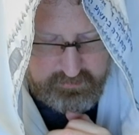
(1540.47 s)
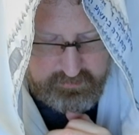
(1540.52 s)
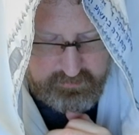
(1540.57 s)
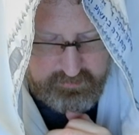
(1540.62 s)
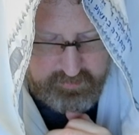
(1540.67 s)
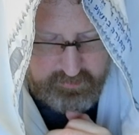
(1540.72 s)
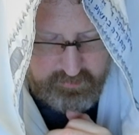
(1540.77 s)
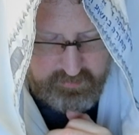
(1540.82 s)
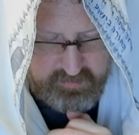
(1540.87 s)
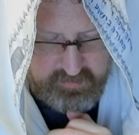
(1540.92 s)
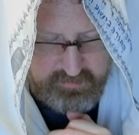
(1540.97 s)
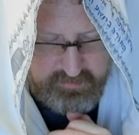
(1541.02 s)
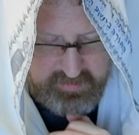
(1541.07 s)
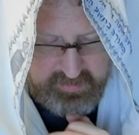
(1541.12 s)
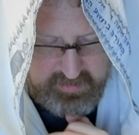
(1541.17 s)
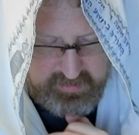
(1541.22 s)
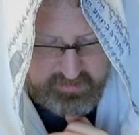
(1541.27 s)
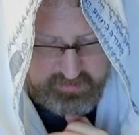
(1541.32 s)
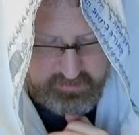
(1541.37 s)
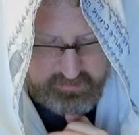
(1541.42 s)
that we
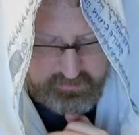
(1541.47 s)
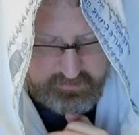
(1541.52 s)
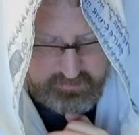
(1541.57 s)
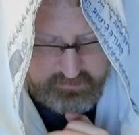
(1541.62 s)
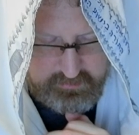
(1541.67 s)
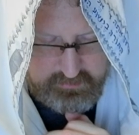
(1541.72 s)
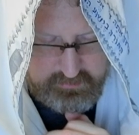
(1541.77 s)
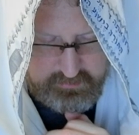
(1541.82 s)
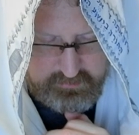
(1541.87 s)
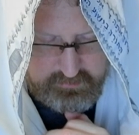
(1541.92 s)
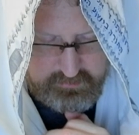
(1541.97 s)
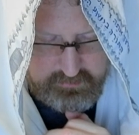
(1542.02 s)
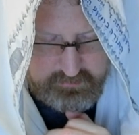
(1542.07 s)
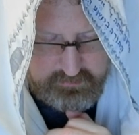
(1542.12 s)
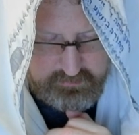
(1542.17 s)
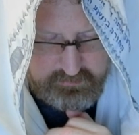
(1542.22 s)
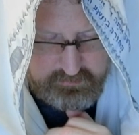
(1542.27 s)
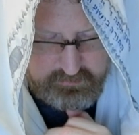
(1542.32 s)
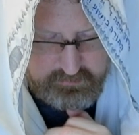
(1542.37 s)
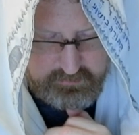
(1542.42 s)
may
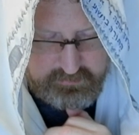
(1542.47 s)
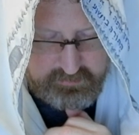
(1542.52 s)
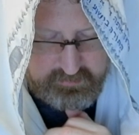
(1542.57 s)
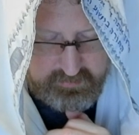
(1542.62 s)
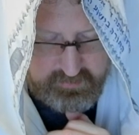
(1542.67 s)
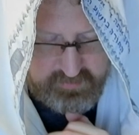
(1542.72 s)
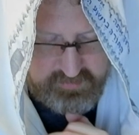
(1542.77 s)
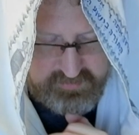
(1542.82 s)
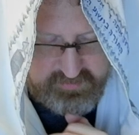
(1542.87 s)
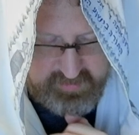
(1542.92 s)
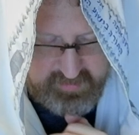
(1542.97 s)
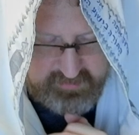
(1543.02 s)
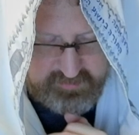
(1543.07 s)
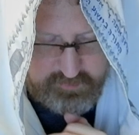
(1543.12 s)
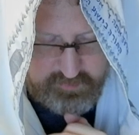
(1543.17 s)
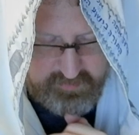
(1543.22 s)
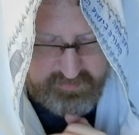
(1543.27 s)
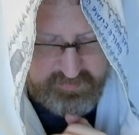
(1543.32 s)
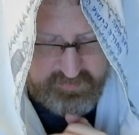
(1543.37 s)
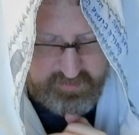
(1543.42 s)
intersect
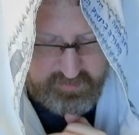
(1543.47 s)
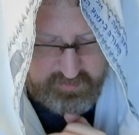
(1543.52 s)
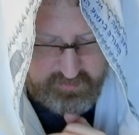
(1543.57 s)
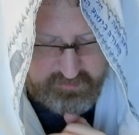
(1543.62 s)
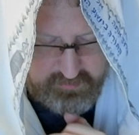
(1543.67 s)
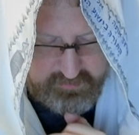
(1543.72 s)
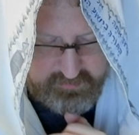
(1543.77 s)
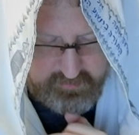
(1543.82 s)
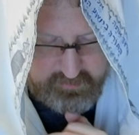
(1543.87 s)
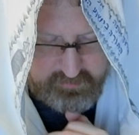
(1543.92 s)
with those